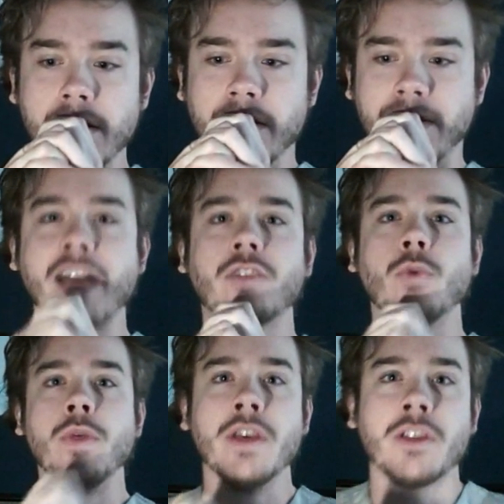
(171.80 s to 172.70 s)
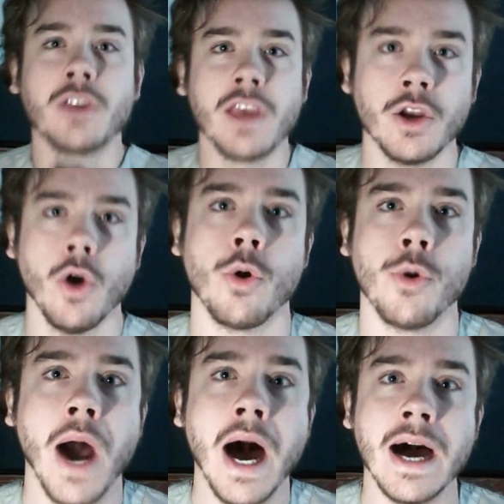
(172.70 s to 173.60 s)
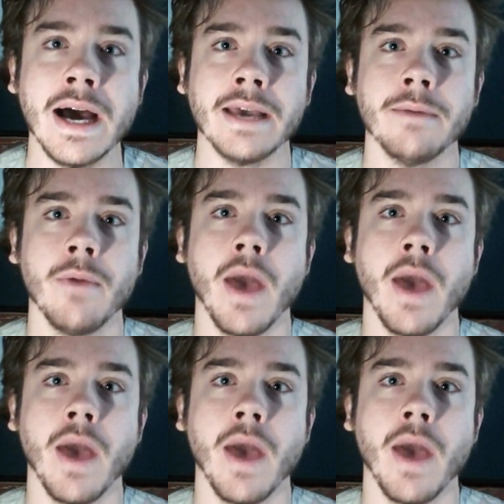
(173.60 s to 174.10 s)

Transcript: that's when things can go awry.